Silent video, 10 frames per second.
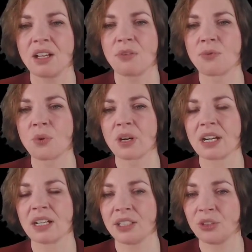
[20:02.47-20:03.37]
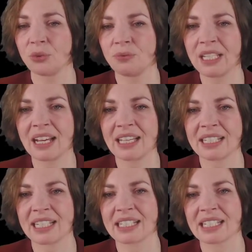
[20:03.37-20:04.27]
For UV light
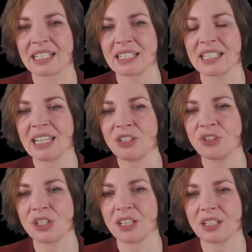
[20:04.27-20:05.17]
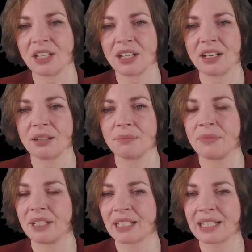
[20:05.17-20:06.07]
excitation,
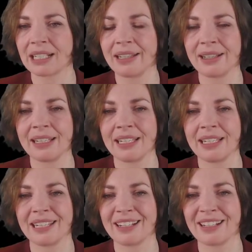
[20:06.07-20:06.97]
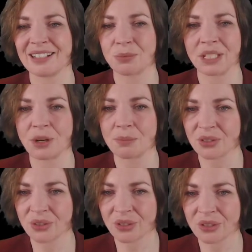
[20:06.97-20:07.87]
clearly we
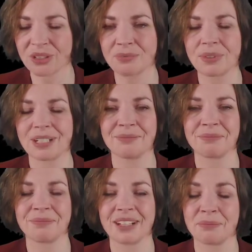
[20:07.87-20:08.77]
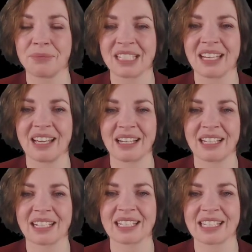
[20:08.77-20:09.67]
observe a
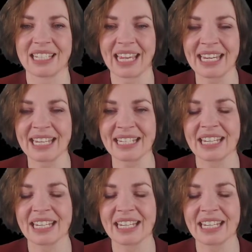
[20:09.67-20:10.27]
metallic state,